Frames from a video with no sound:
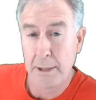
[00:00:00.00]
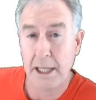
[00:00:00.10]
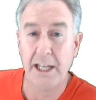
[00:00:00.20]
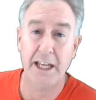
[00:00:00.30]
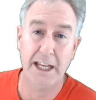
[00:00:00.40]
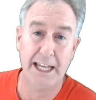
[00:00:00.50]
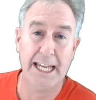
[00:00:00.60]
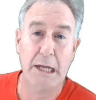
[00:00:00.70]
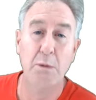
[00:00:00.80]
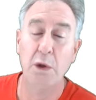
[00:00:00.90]

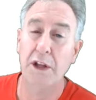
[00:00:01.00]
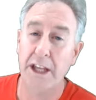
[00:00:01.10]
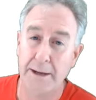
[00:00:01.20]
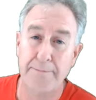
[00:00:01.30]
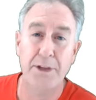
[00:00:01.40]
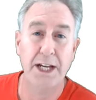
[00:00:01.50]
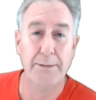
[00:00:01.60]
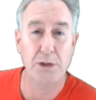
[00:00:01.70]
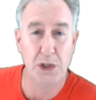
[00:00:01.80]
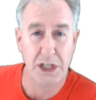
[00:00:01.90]
PE equal m
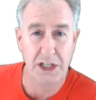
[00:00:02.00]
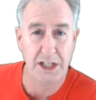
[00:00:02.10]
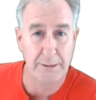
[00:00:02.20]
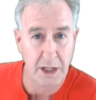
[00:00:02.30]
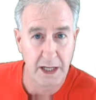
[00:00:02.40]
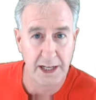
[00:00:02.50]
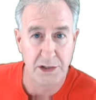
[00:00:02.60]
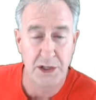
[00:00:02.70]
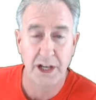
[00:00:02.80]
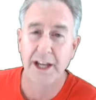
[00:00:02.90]
times g times
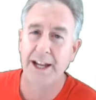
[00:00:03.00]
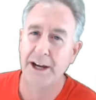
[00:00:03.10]
h.